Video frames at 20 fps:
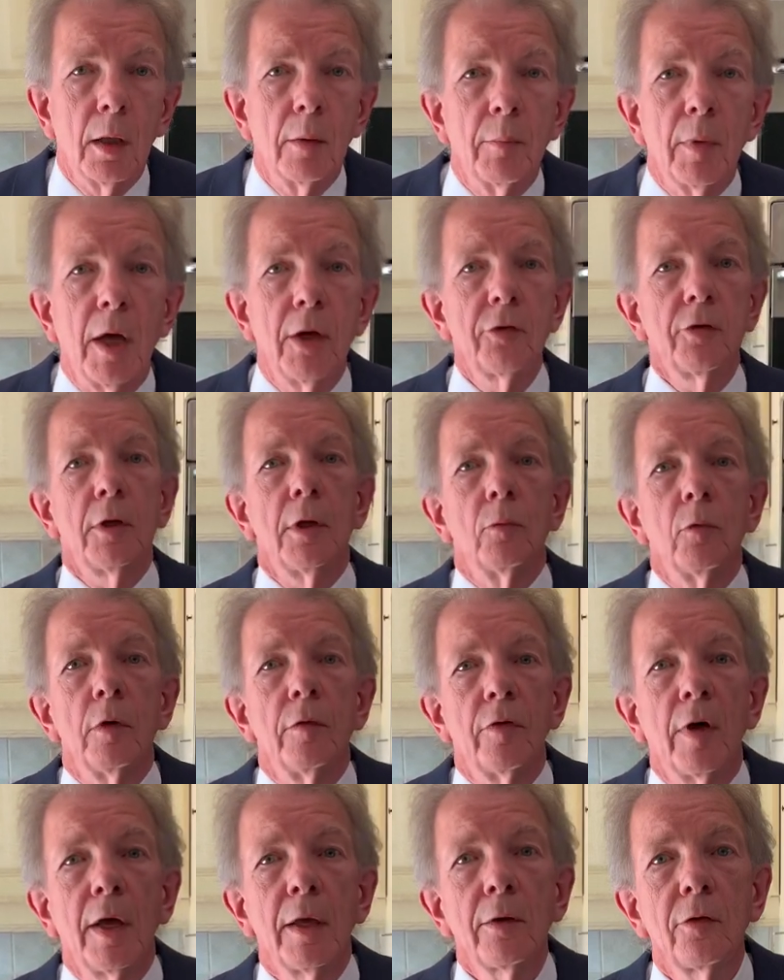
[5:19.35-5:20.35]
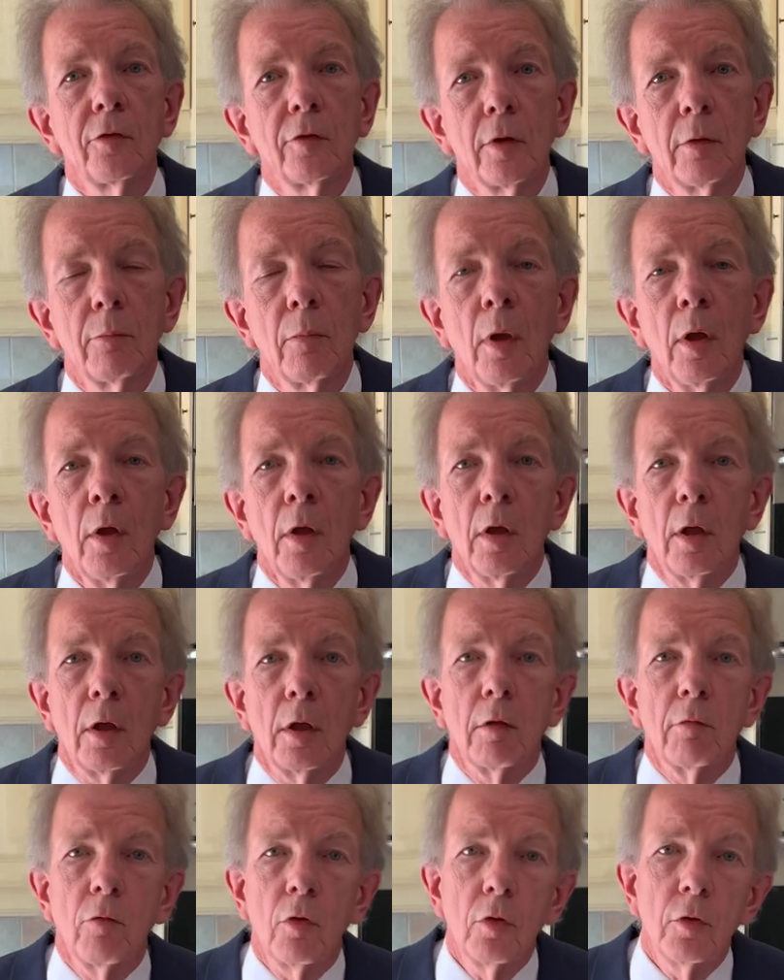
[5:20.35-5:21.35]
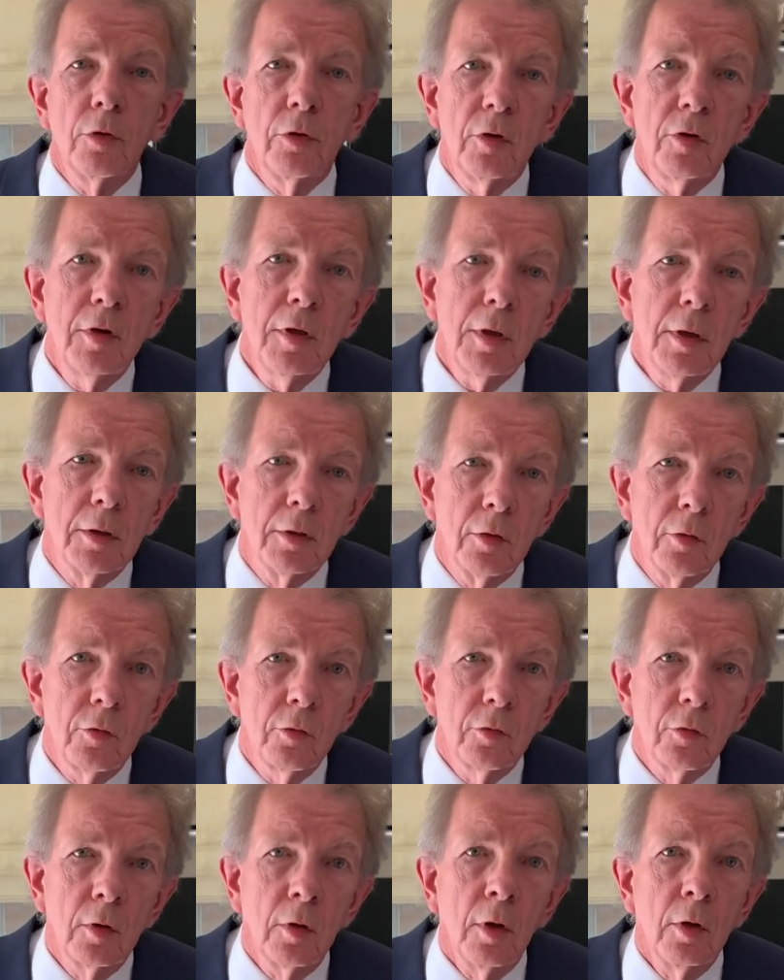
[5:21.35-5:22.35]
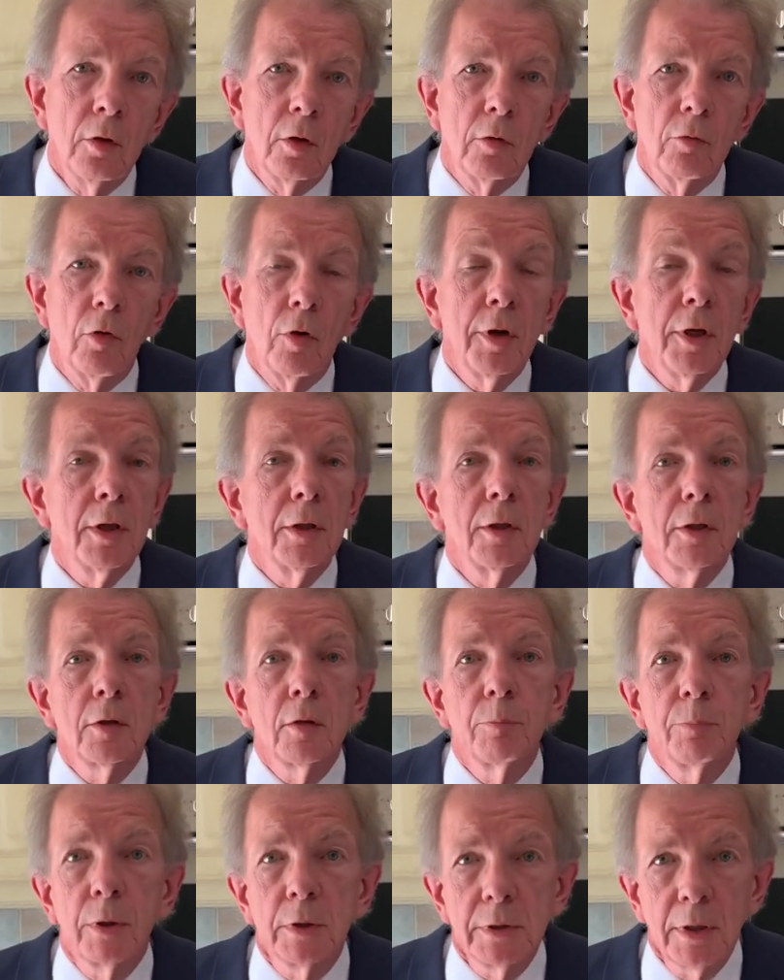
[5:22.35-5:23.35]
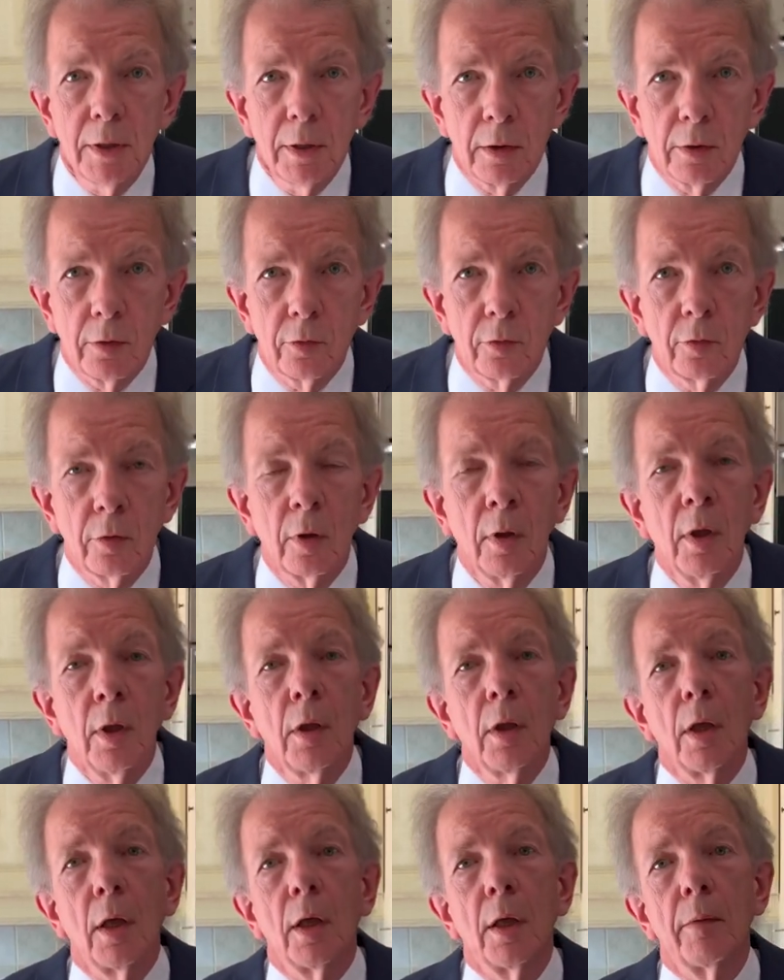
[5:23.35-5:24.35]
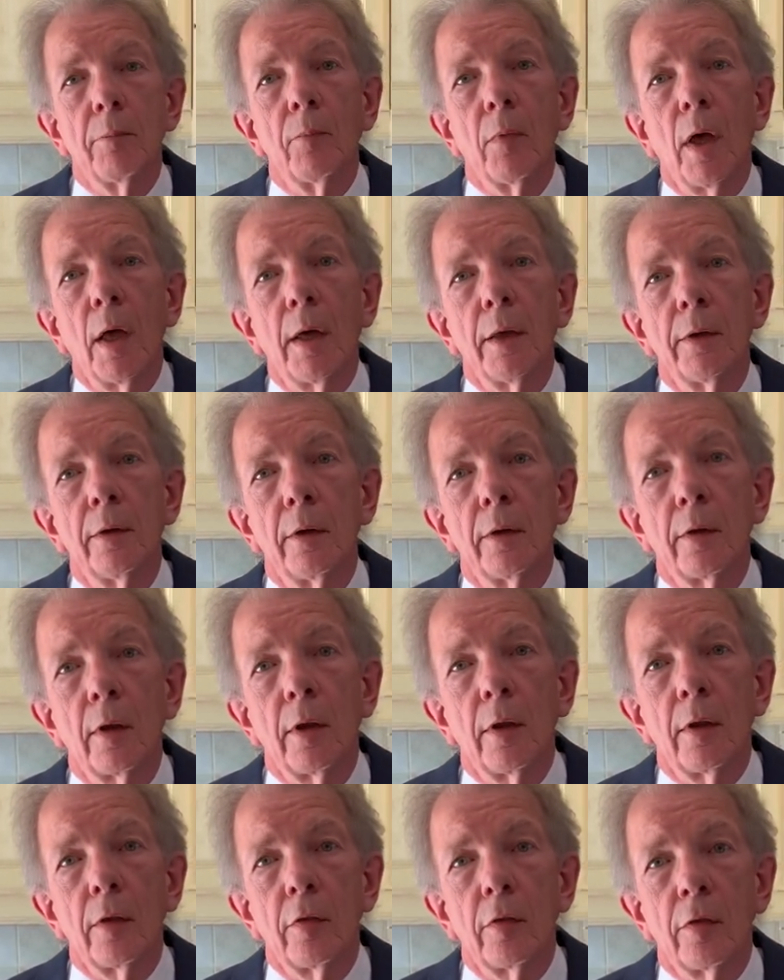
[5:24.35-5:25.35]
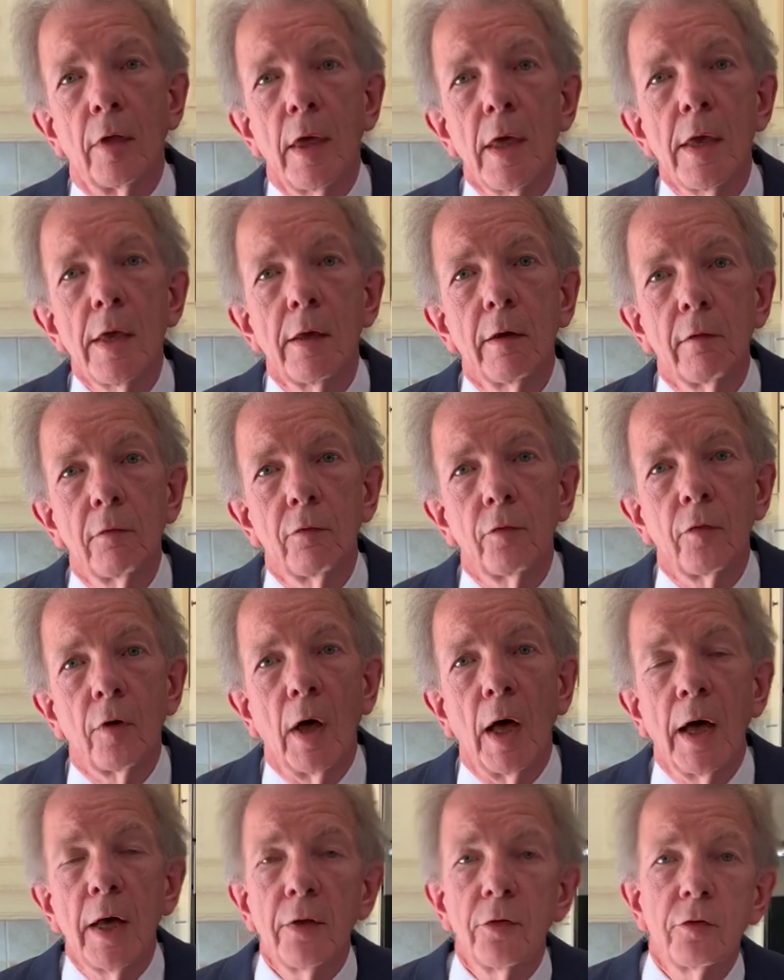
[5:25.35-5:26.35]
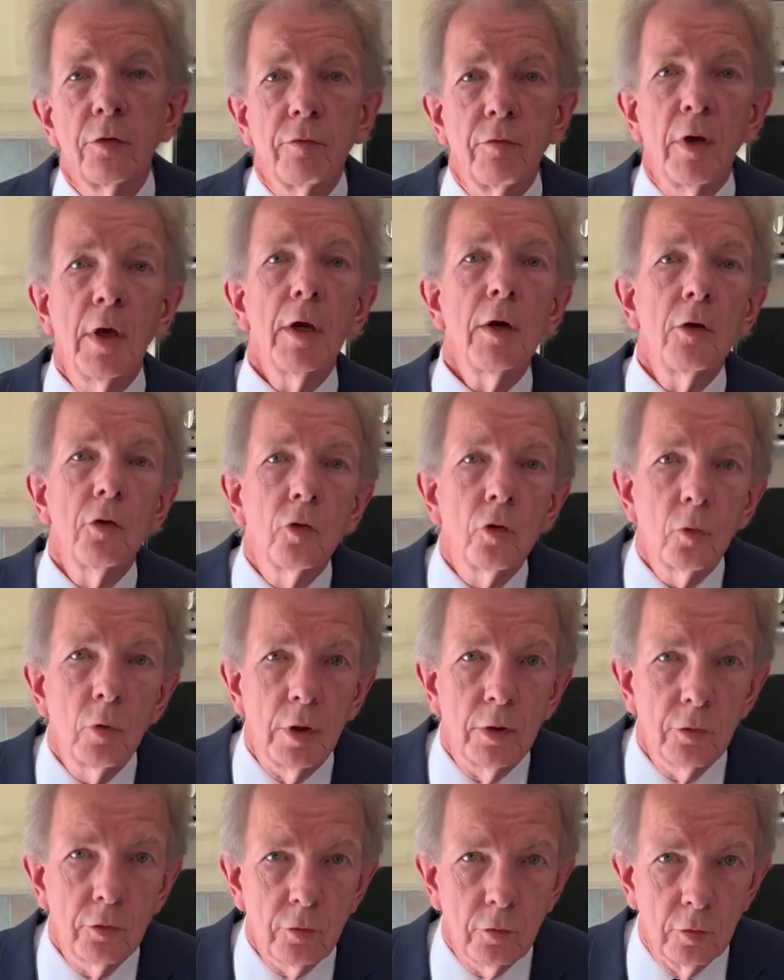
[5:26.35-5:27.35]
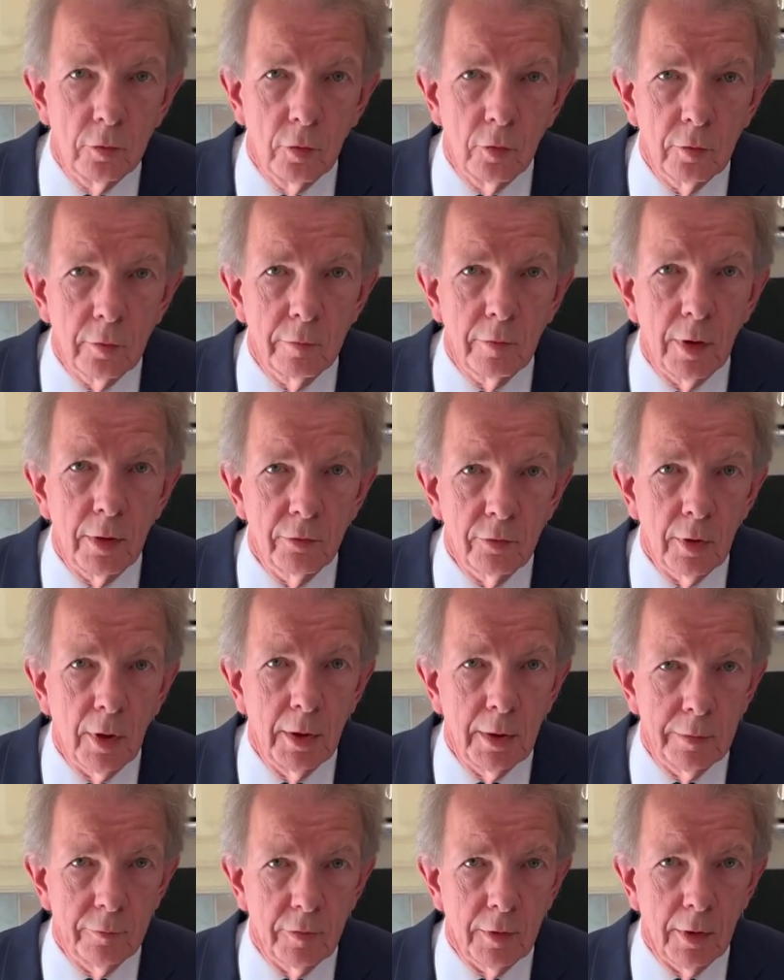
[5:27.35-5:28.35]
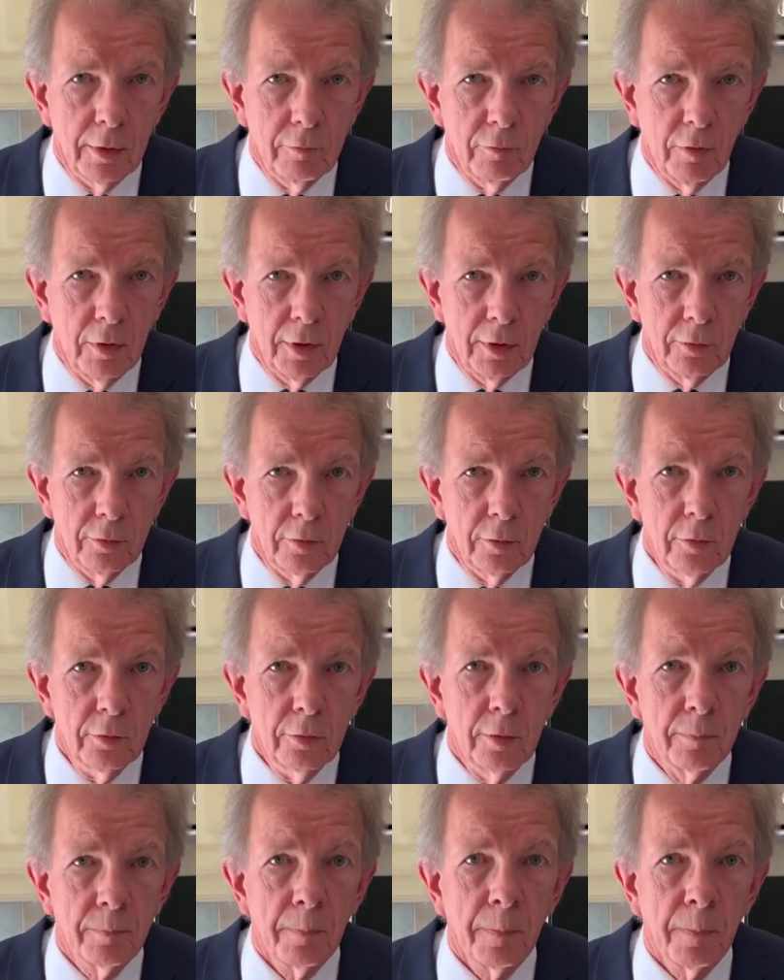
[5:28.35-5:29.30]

Actually, we've had some volunteers running a little pilot, and they have asked various questions of our scientific advisors,